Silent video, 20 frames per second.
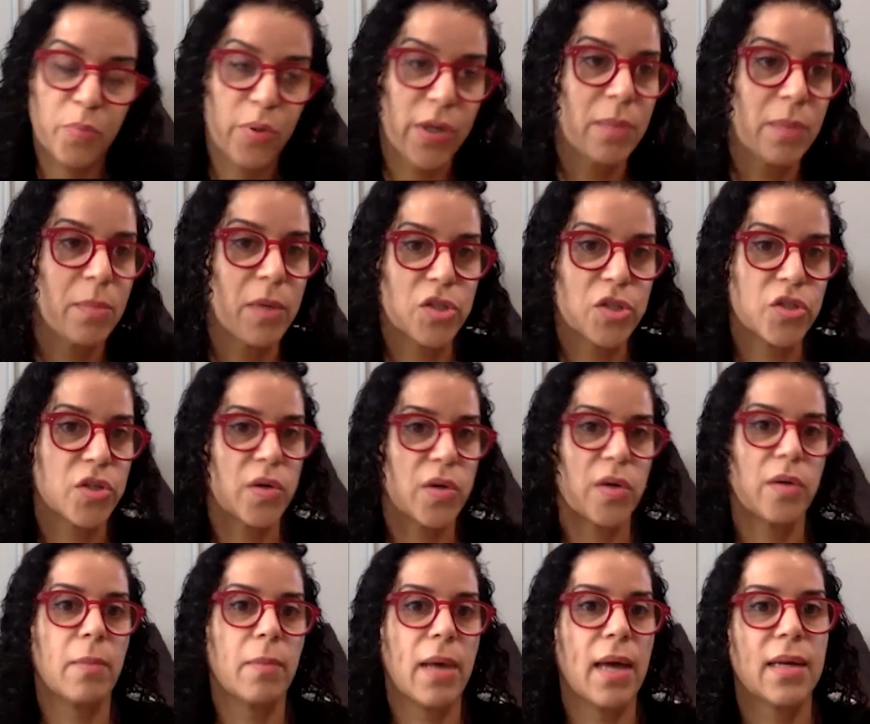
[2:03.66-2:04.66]
pretty much an
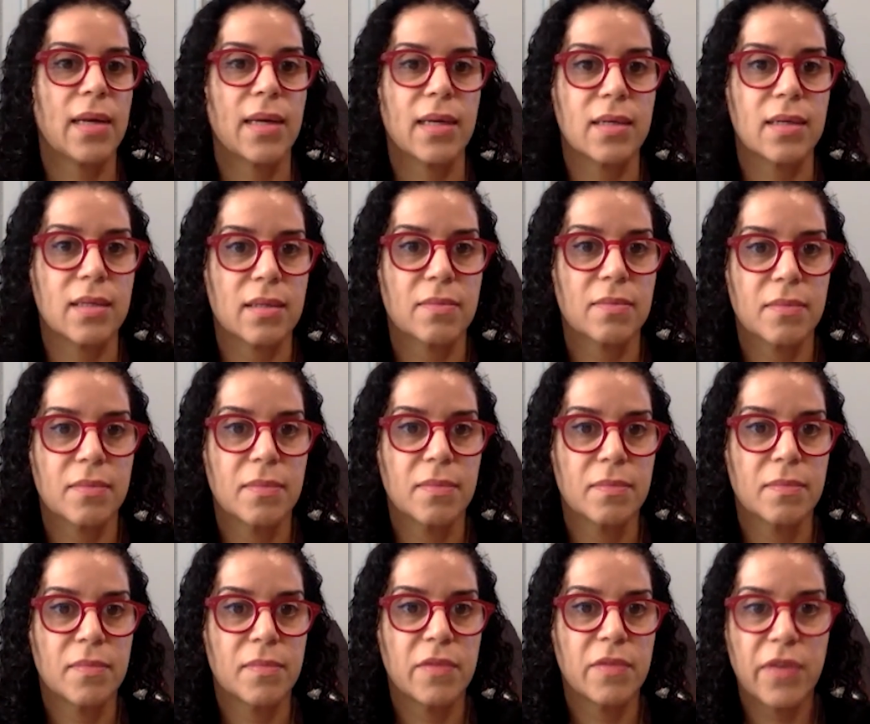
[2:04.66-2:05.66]
automatic
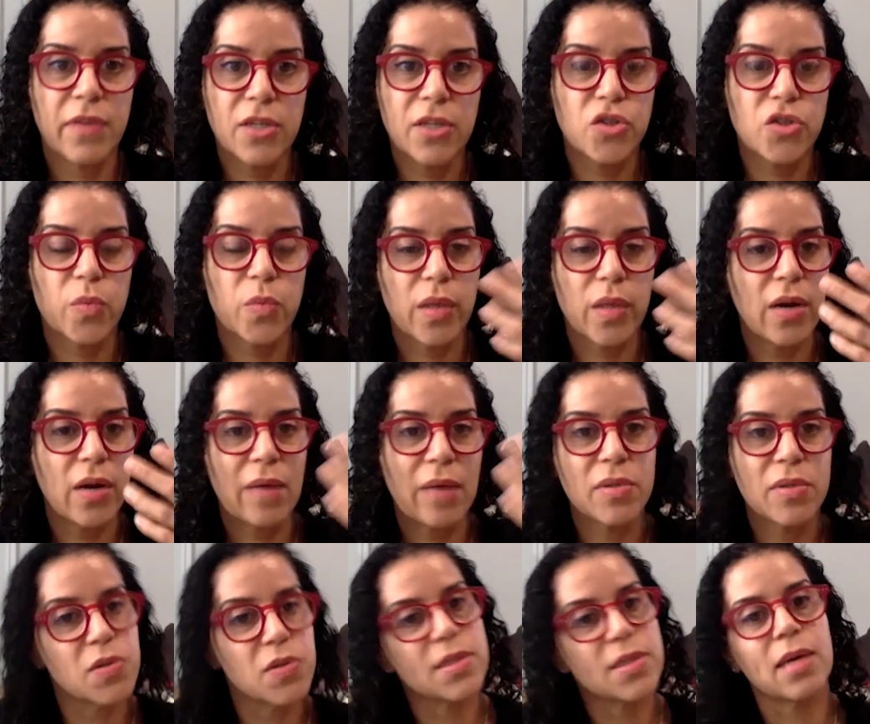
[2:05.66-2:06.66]
eviction without
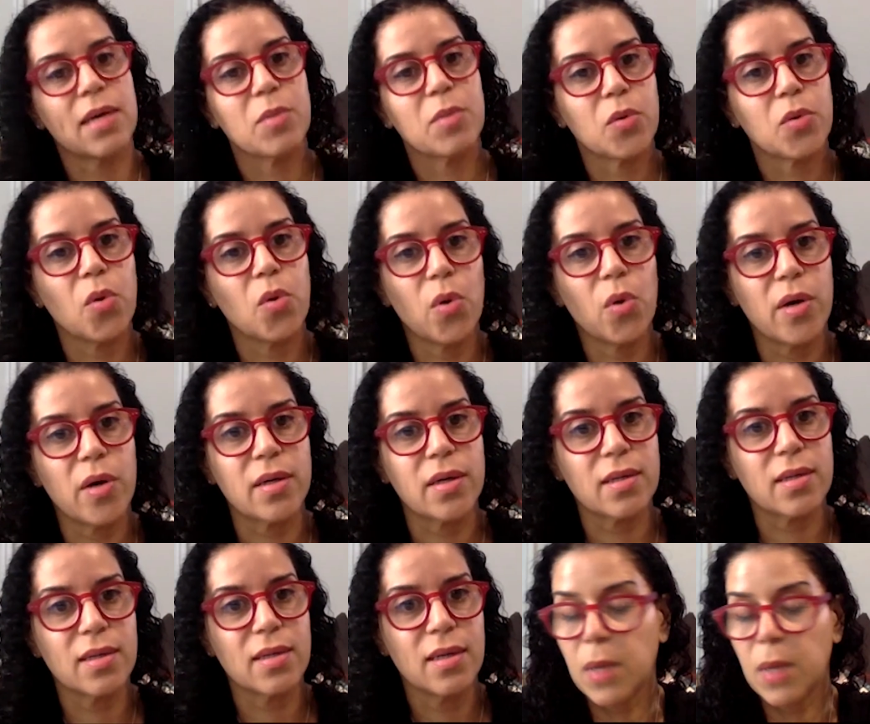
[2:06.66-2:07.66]
having to take me to court
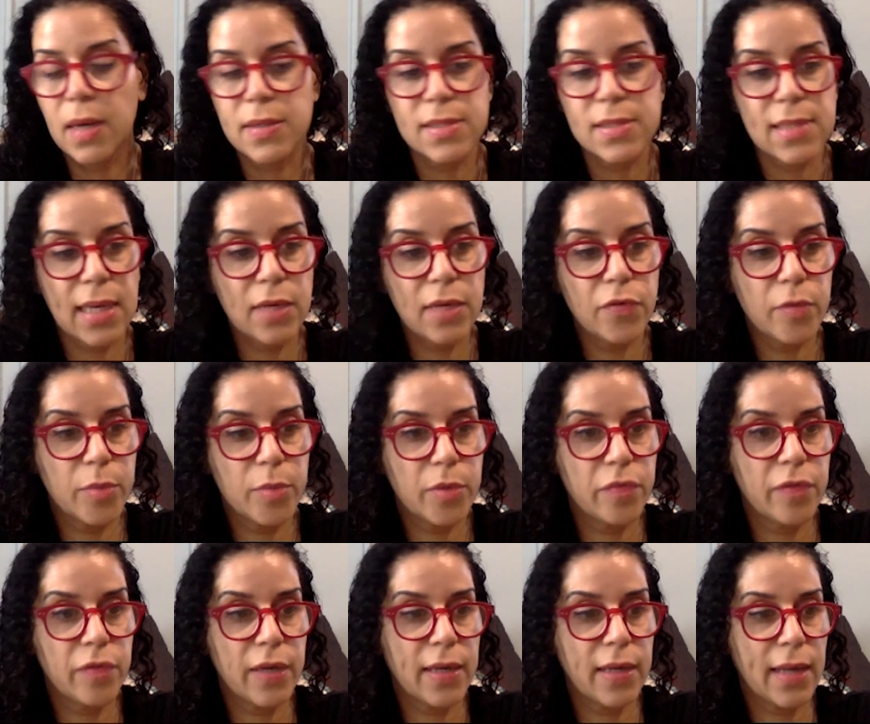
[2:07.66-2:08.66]
aside from
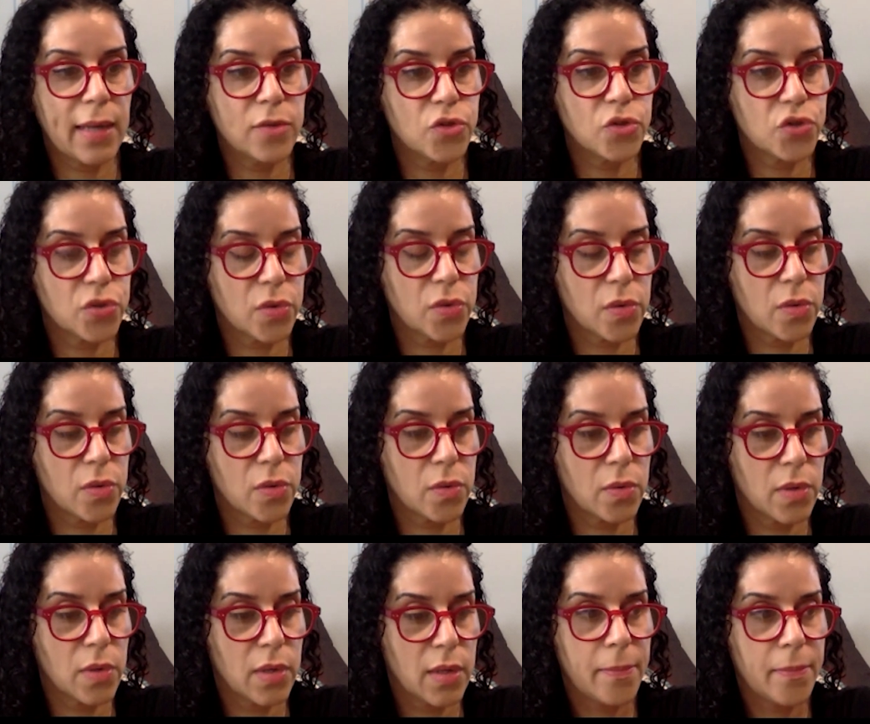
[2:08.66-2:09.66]
the
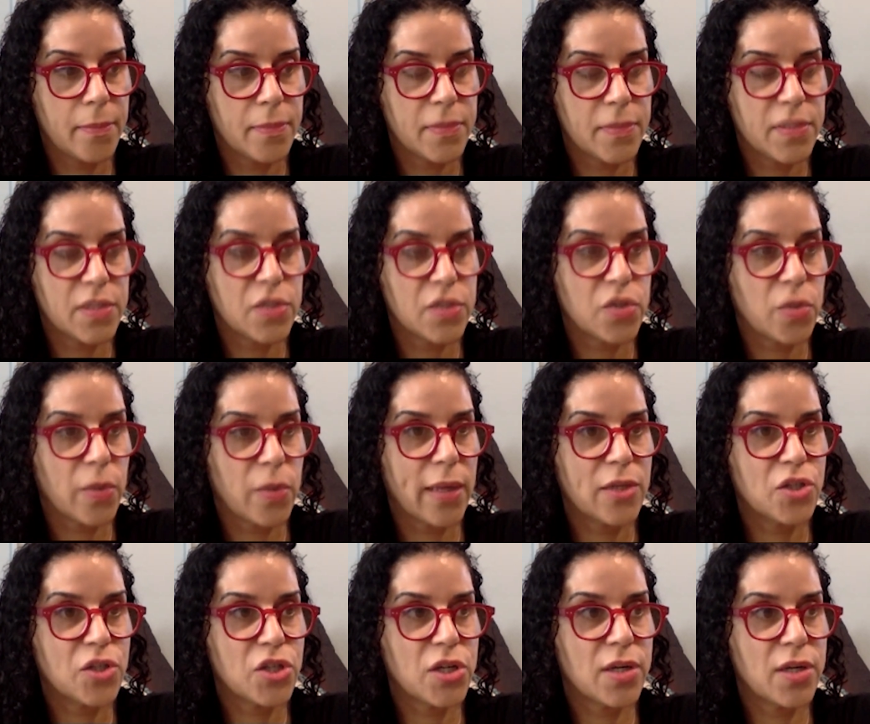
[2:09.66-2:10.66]
financial
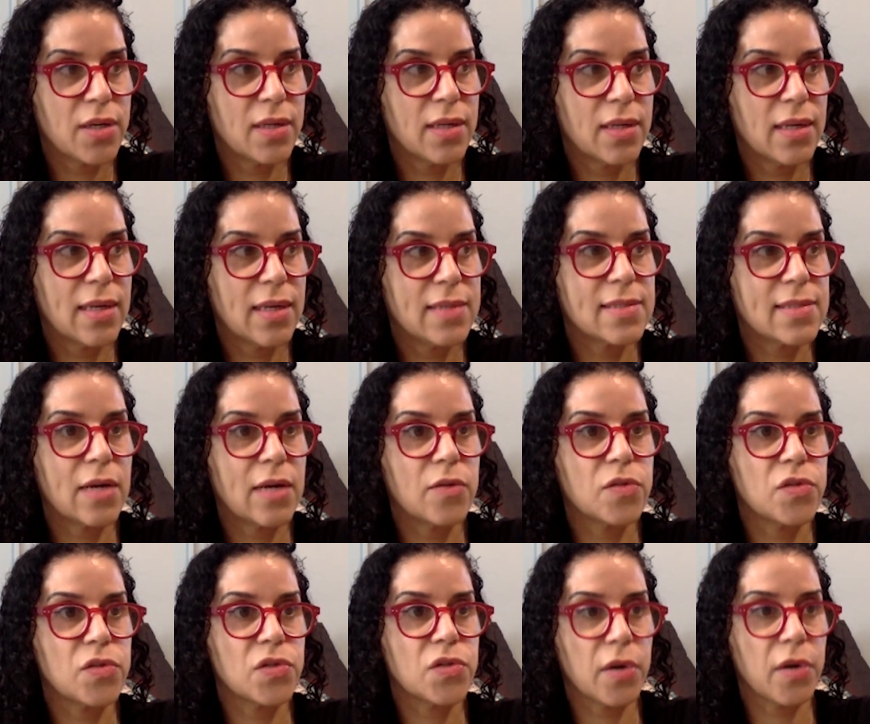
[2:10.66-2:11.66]
situation is that
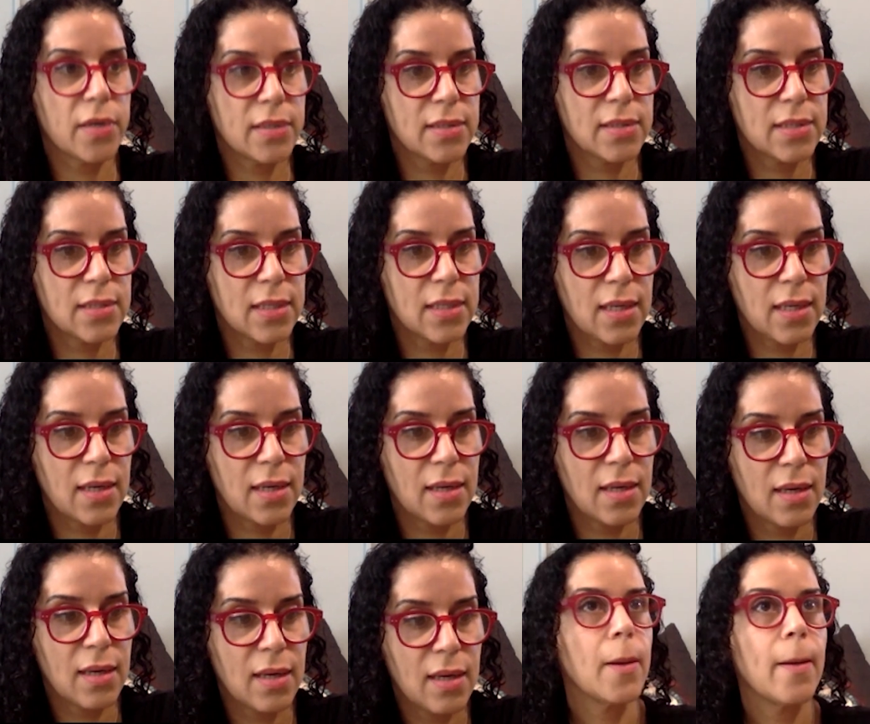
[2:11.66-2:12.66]
uncertainty
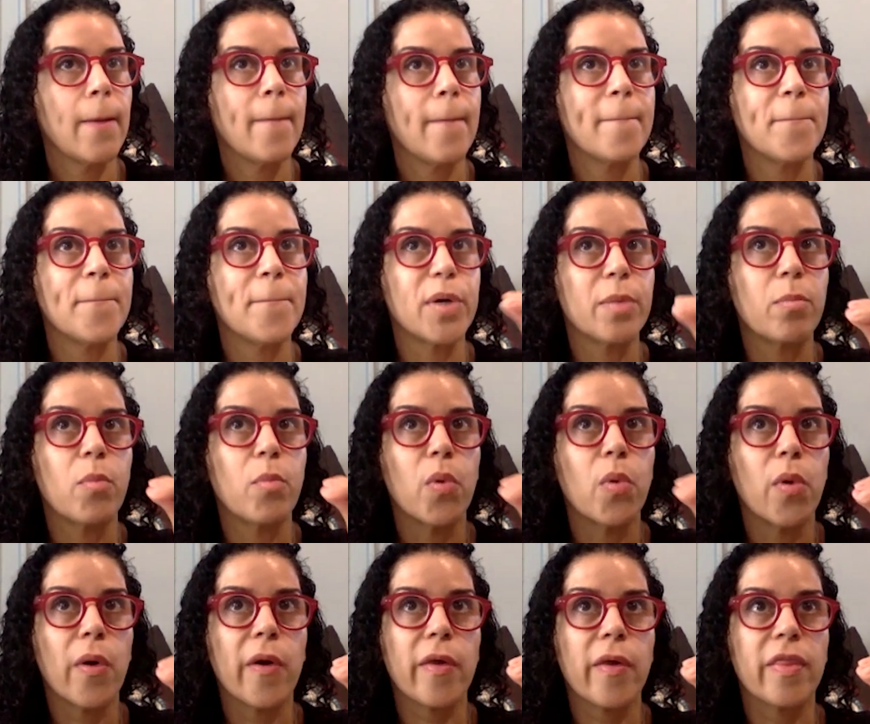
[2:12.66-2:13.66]
but
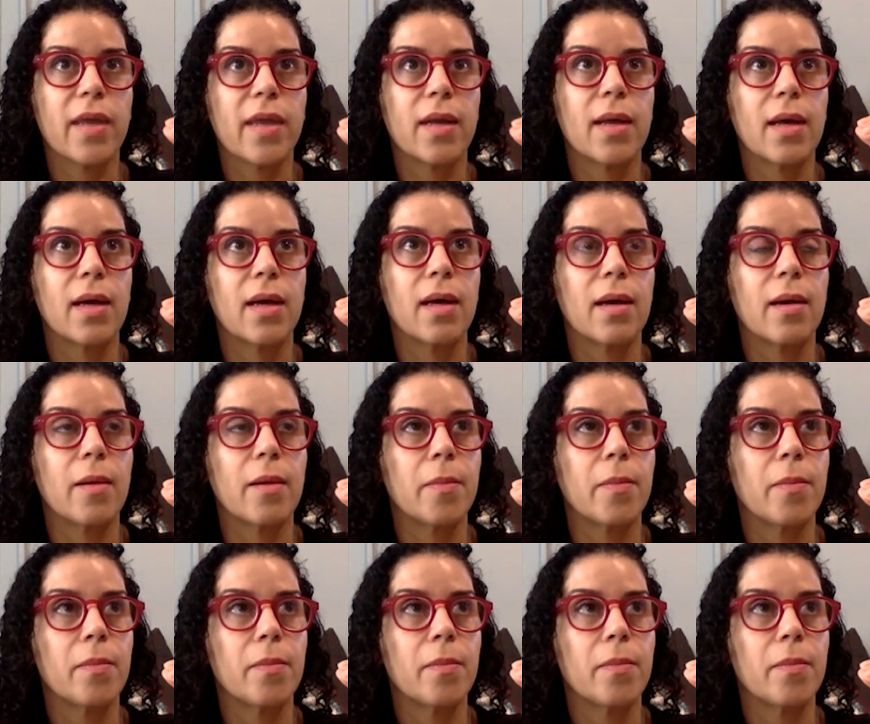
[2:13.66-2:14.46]
more than a